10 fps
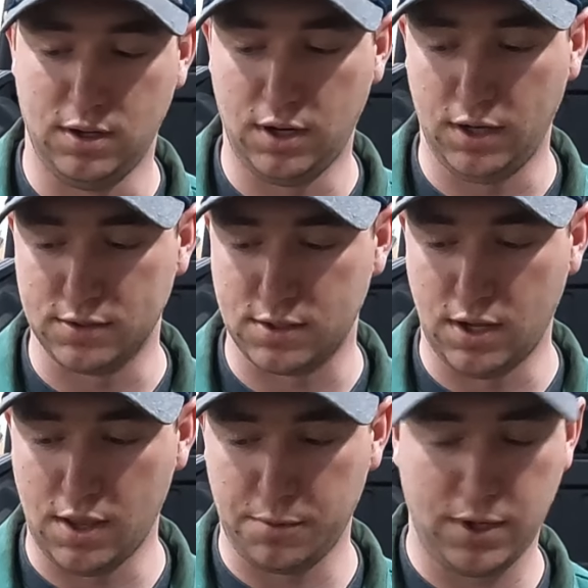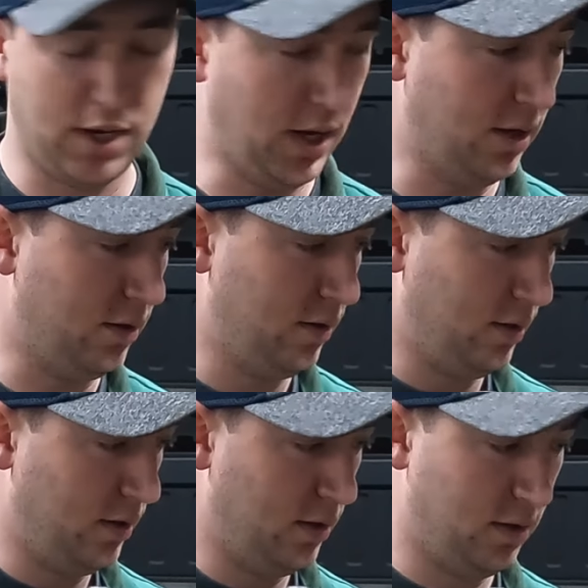All right, so now that we got
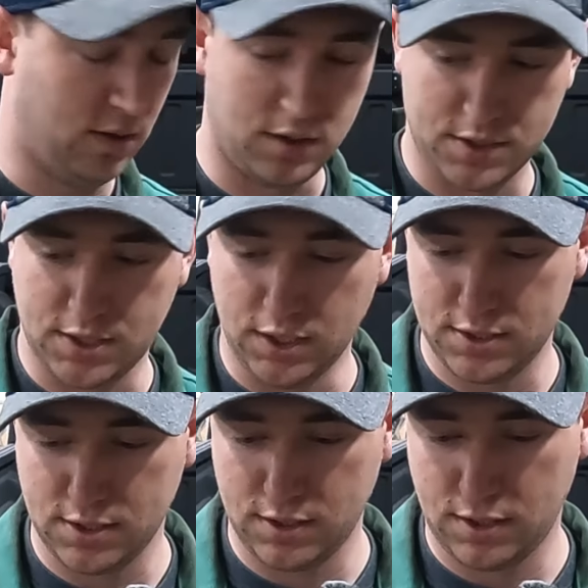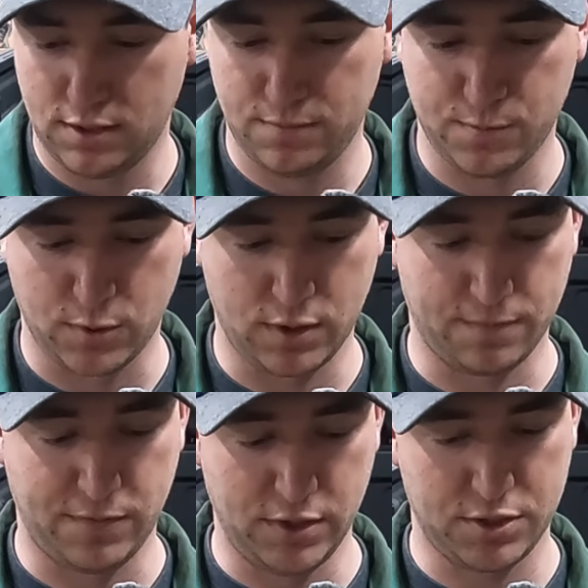our studs in there, we're
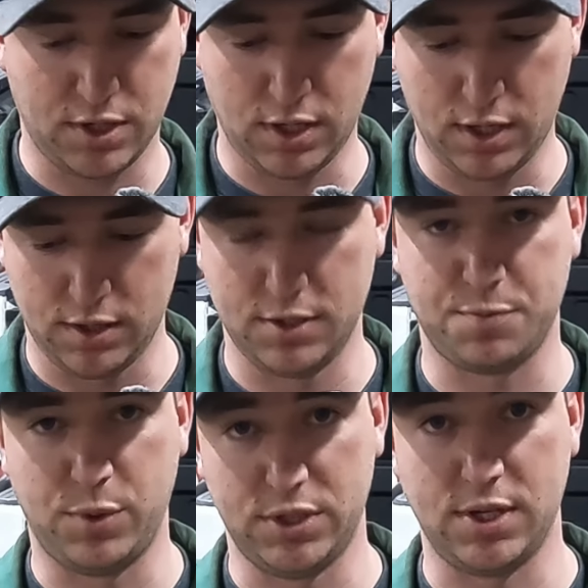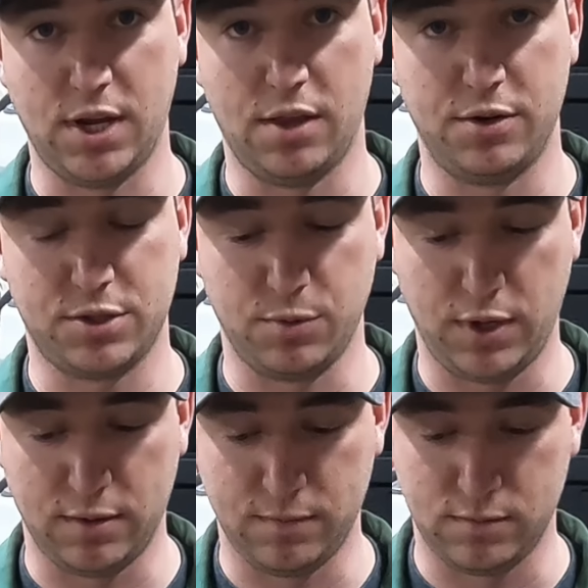going to finish kind of getting this put together so
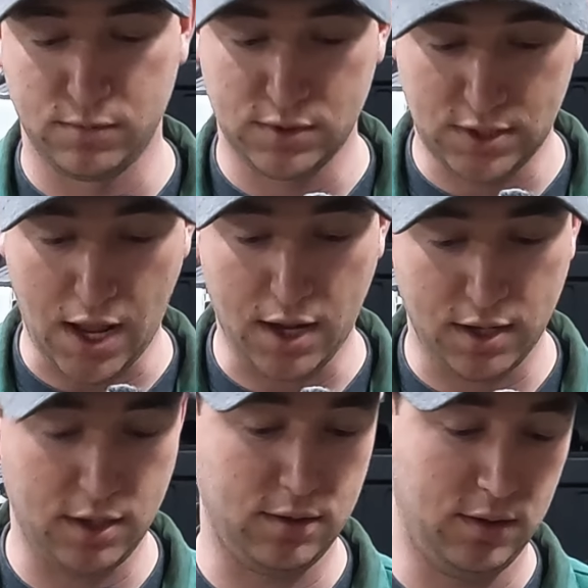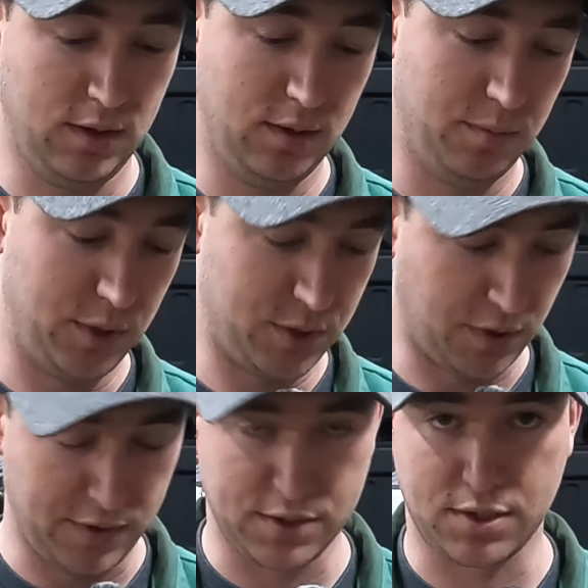we can tack it, make
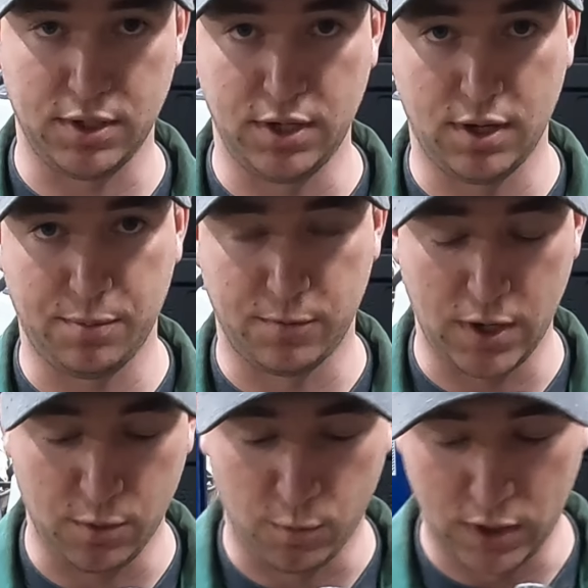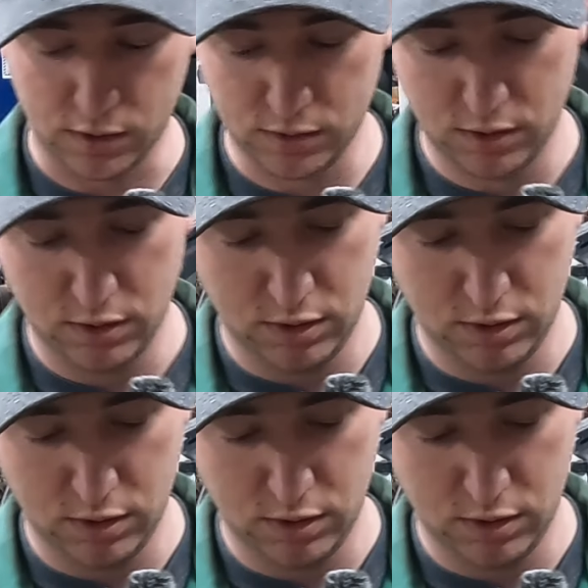sure everything's cleaned up and ready to weld.